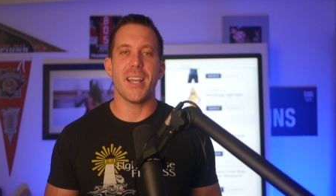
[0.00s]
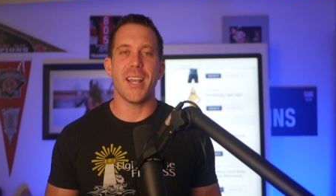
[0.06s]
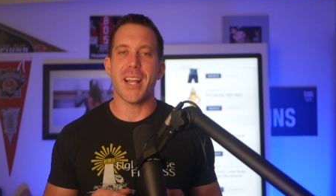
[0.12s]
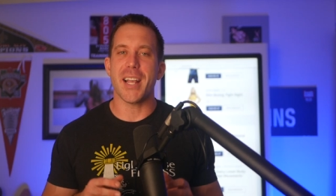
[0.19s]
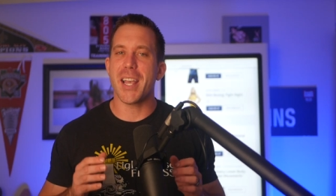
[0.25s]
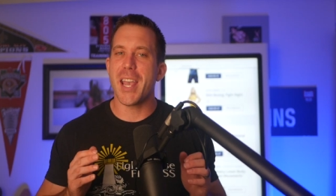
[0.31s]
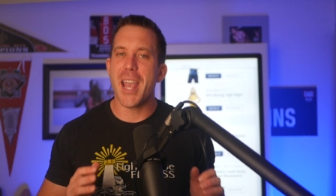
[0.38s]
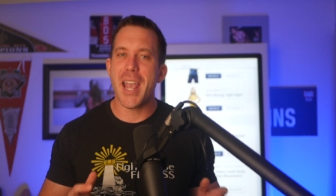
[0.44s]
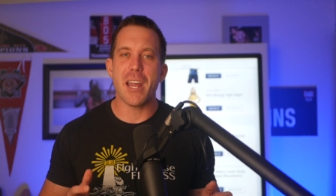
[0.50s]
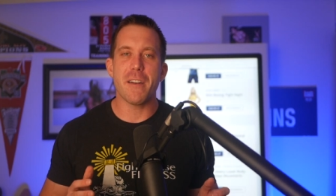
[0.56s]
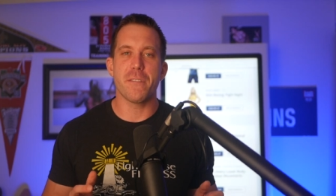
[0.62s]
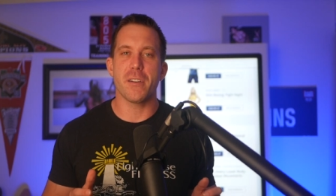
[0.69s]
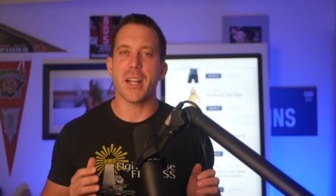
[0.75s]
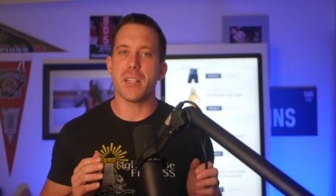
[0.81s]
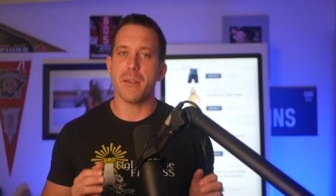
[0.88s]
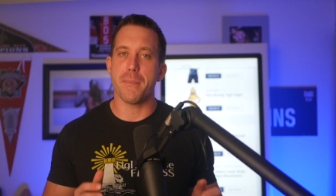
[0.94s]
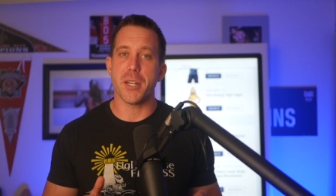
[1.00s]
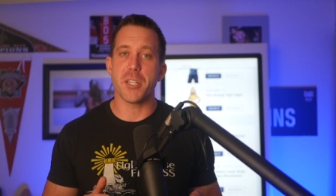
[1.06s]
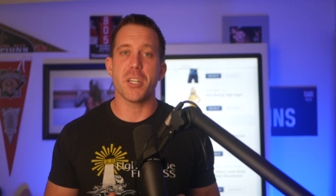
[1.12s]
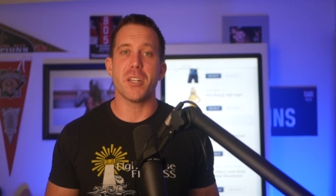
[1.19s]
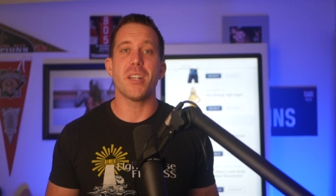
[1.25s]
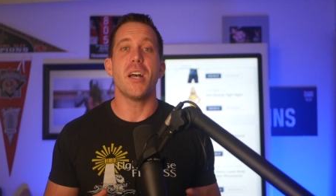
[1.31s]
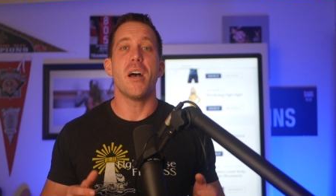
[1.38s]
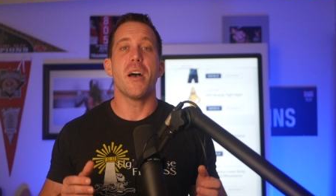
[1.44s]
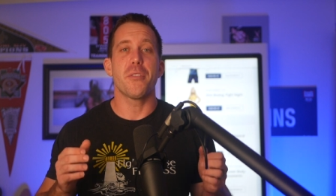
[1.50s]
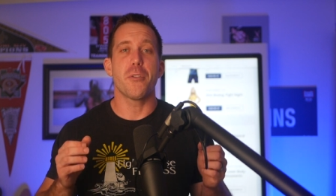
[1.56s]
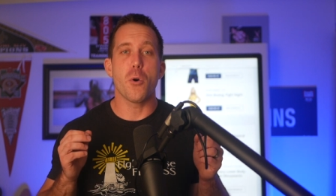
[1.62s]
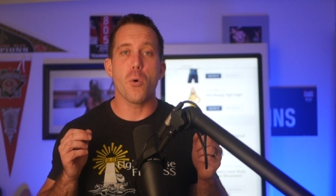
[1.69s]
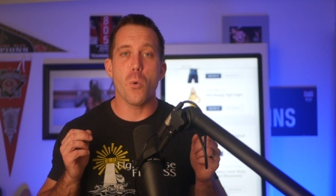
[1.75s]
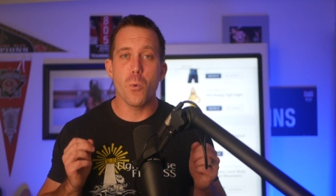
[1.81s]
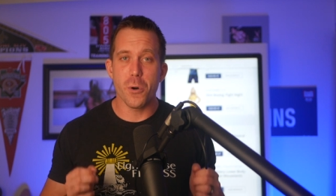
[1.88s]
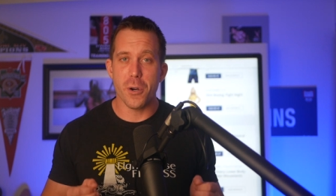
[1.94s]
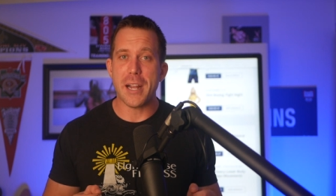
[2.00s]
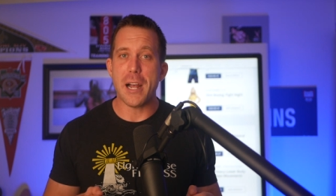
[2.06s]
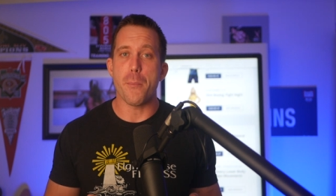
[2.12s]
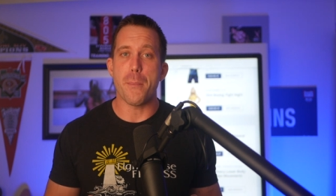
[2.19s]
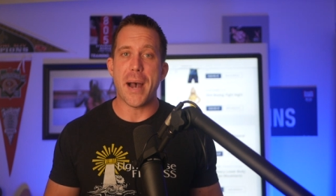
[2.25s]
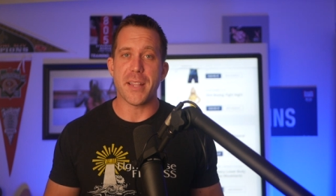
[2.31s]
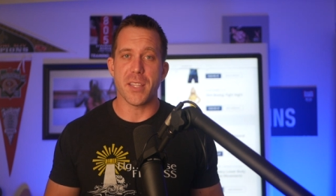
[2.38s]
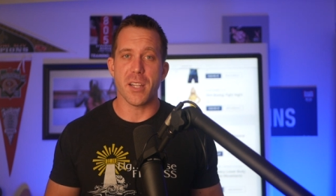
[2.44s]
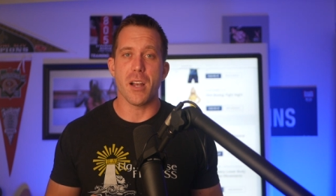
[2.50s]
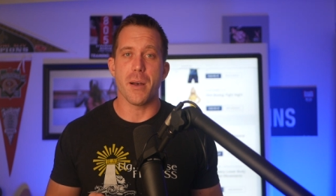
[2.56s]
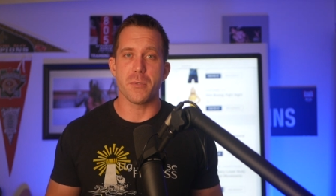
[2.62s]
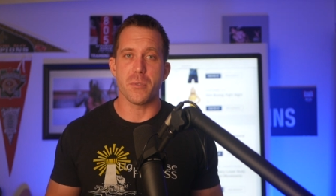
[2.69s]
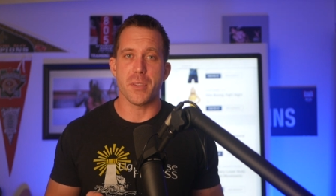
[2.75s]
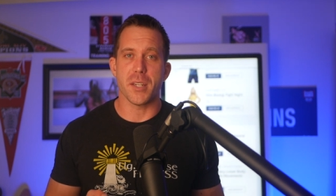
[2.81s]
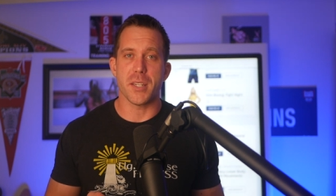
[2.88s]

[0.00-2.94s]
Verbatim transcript: And I can't forget to mention the workout mat that comes with the